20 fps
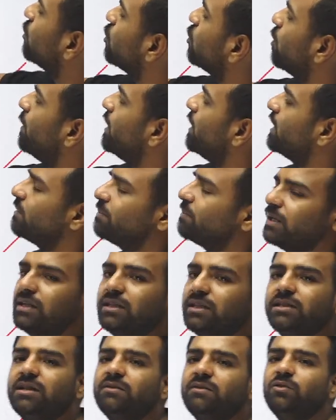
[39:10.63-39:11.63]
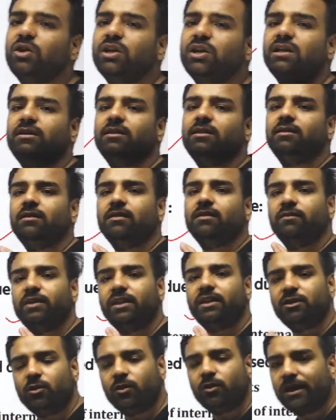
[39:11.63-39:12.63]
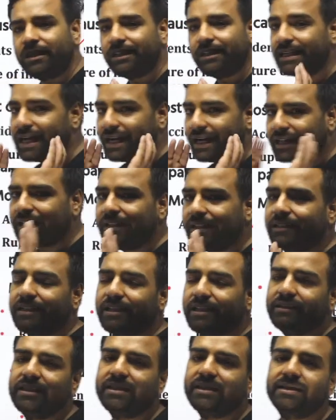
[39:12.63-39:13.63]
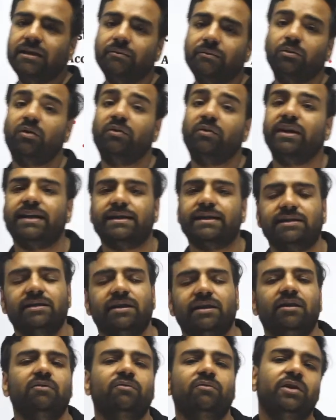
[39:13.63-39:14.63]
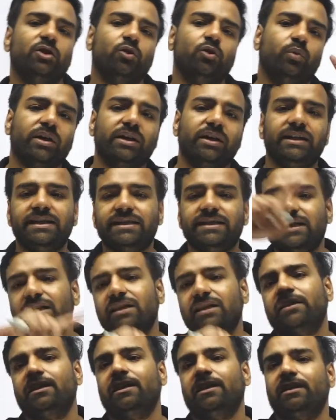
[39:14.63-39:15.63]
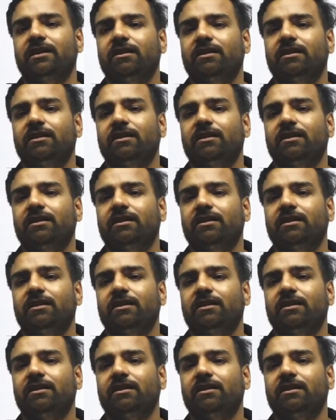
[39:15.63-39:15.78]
traumatic brain injury, where you can directly take the example of an accident where you can easily relate it.